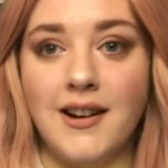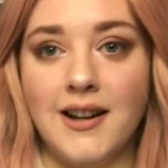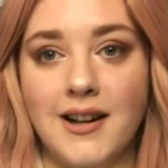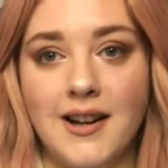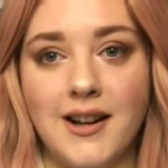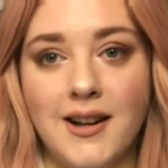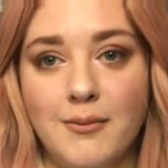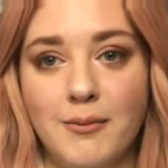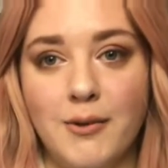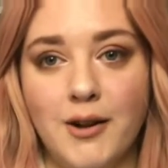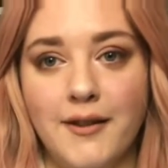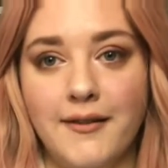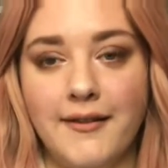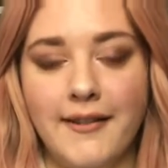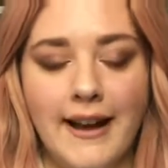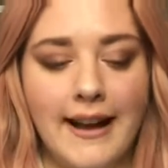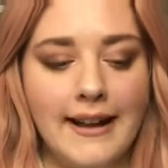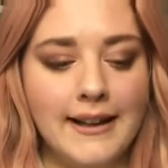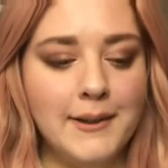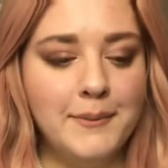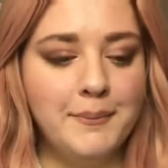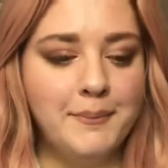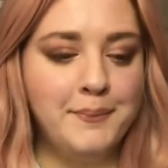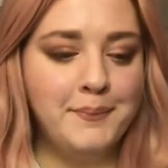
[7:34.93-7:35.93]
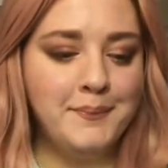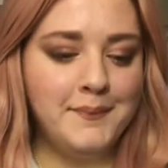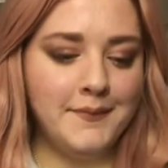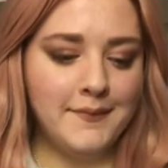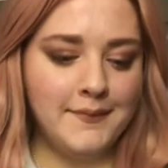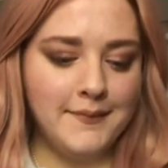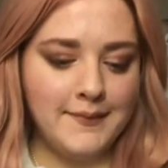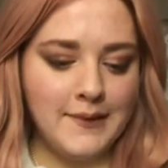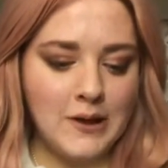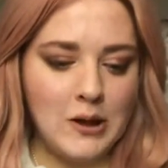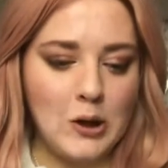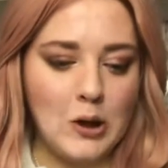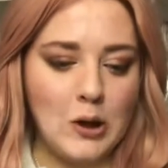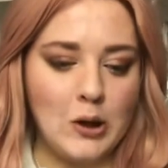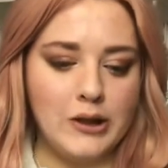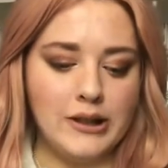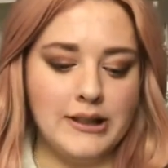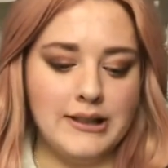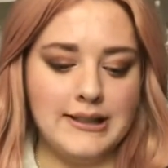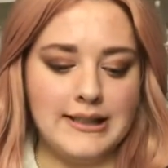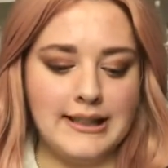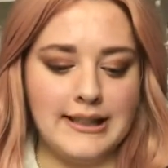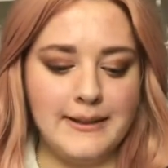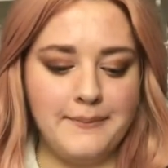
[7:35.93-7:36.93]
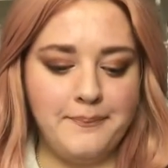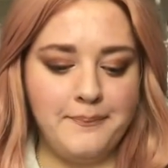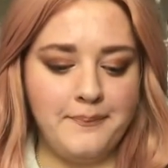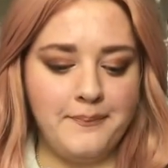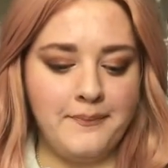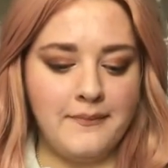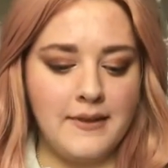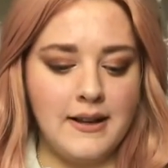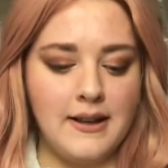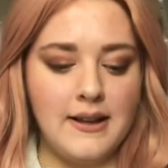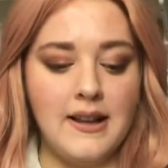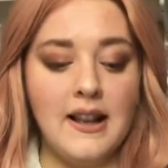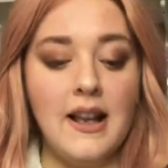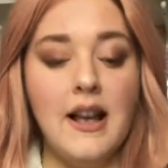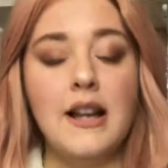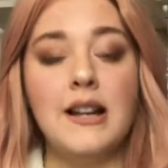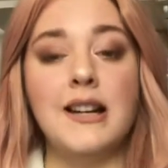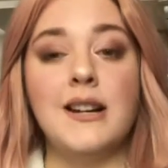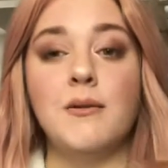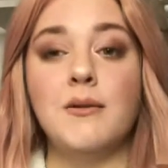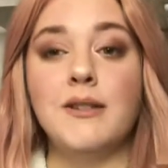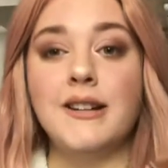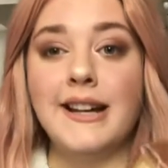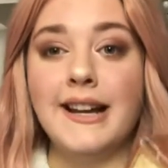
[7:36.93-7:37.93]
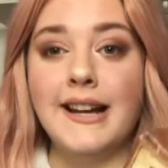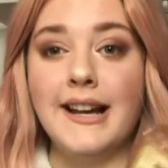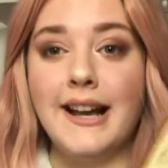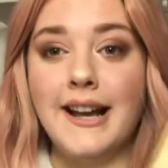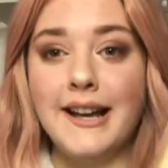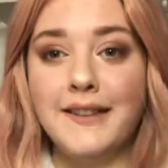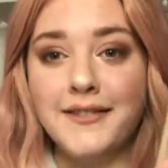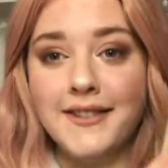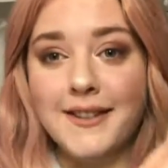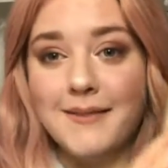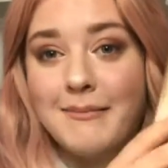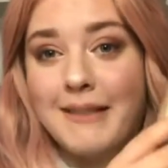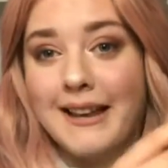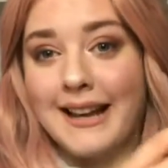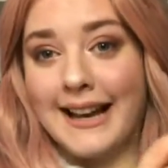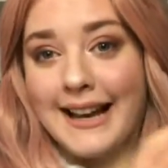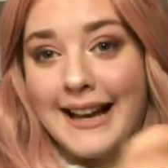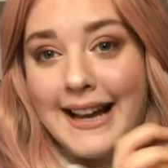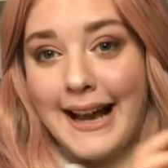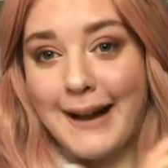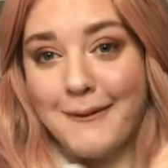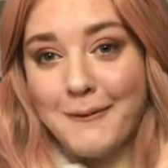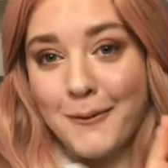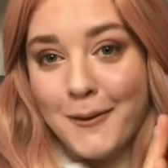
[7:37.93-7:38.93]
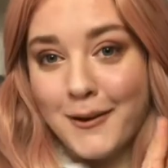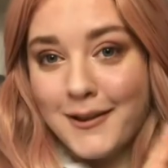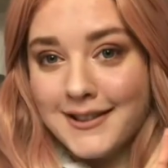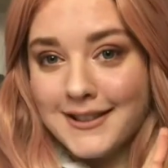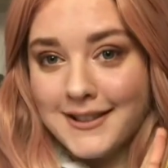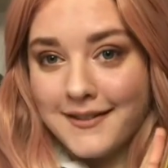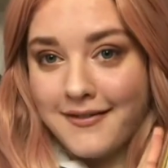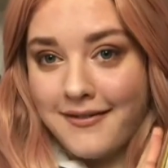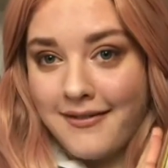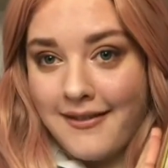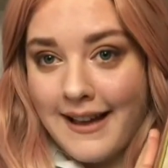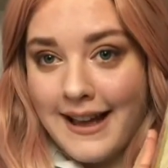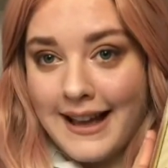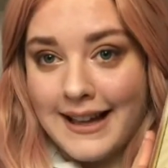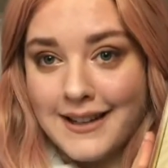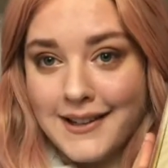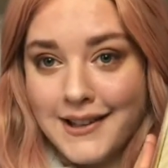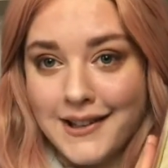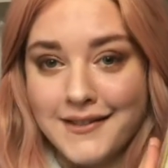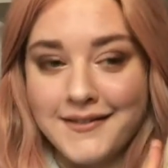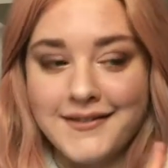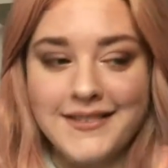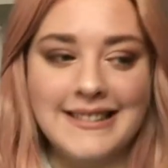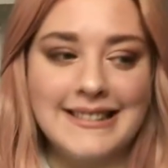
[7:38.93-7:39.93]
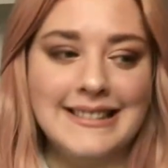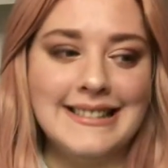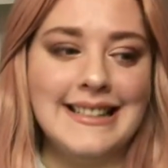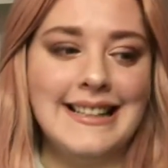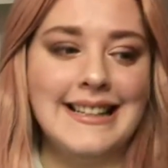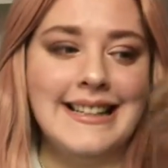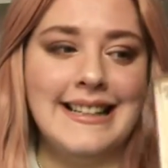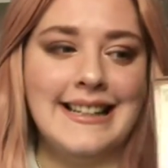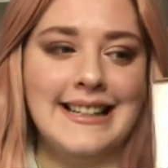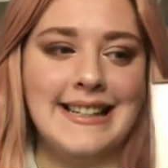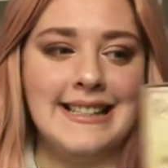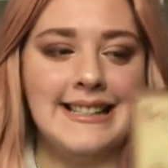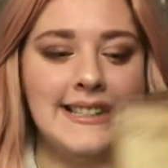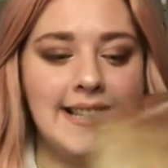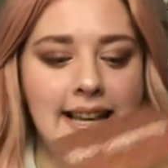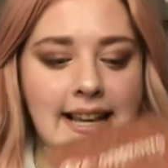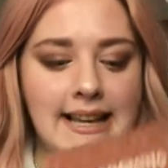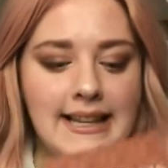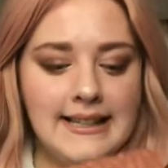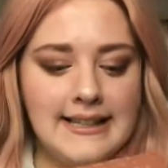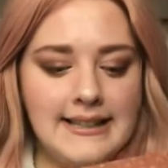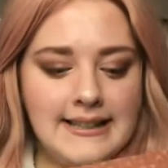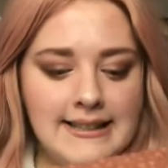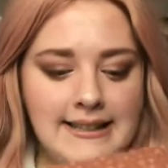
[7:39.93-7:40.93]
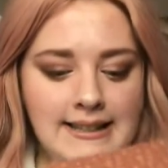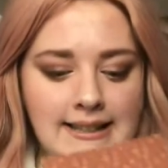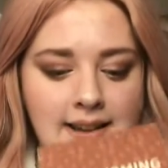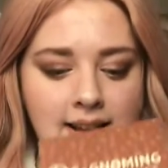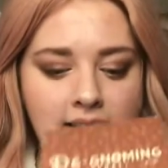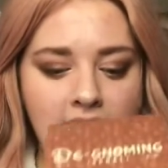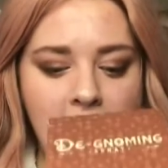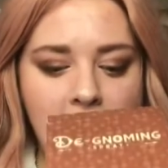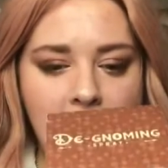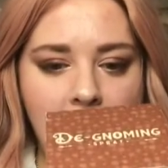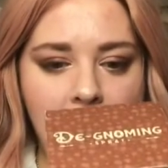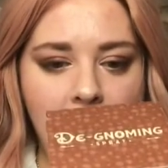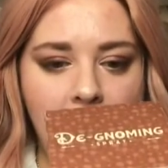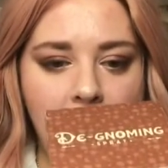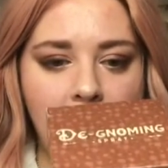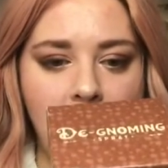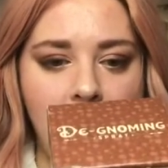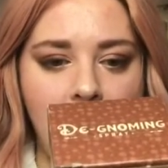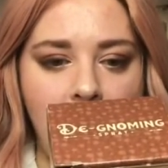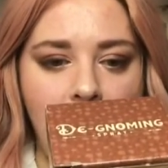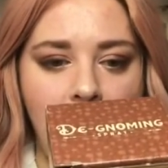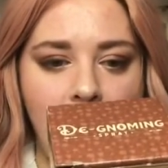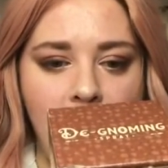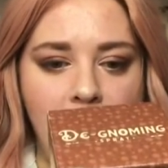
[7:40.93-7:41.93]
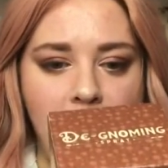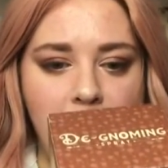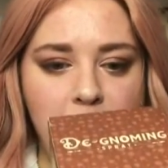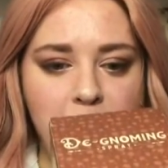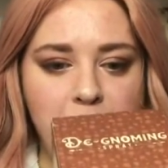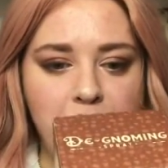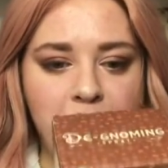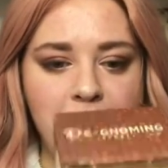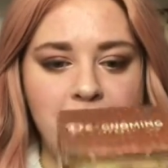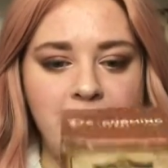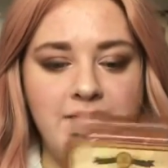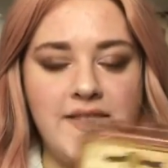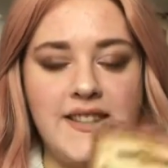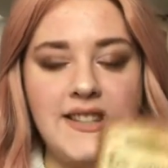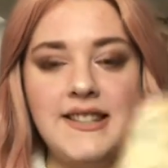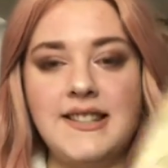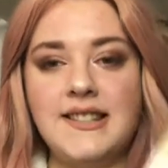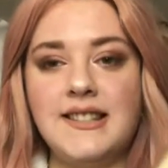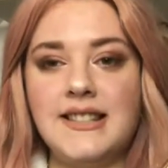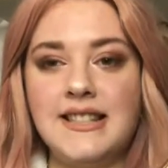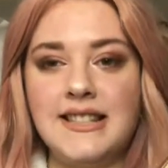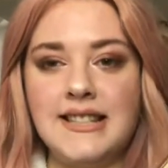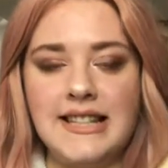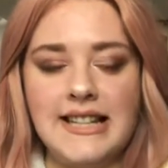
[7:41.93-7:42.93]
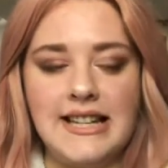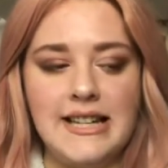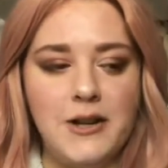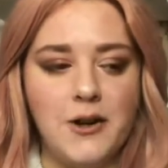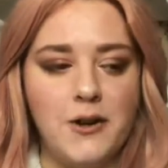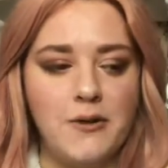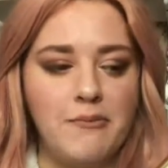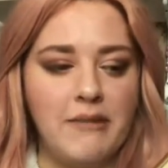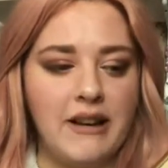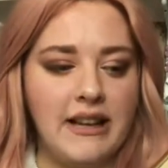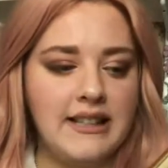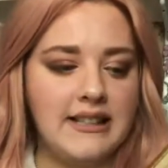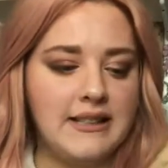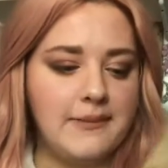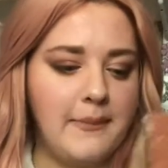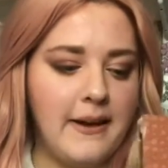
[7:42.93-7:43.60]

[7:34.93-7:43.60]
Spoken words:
I'm not a fan, honestly. Now what I have, something I have was a fan of is this. This is the denoming